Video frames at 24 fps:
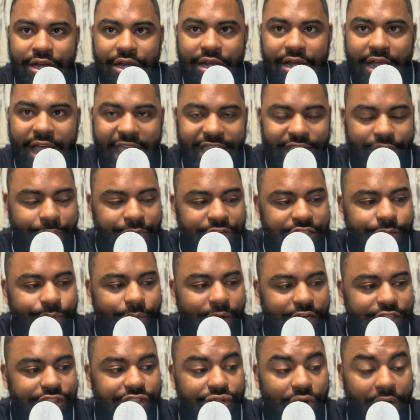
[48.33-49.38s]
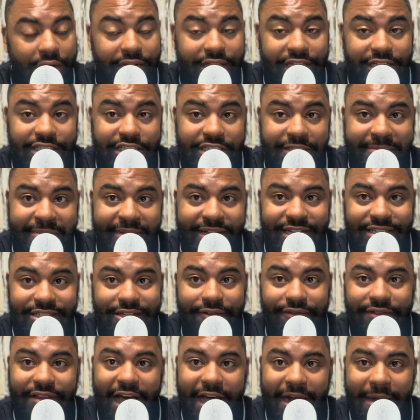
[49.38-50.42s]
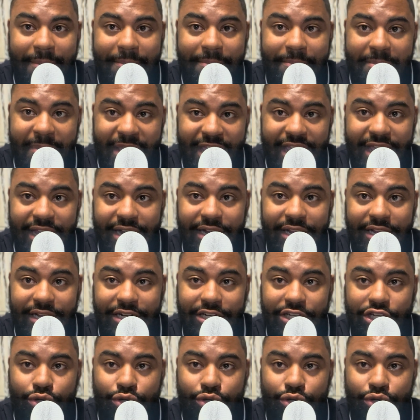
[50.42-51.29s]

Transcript: And the reason why I started this is because a lot of men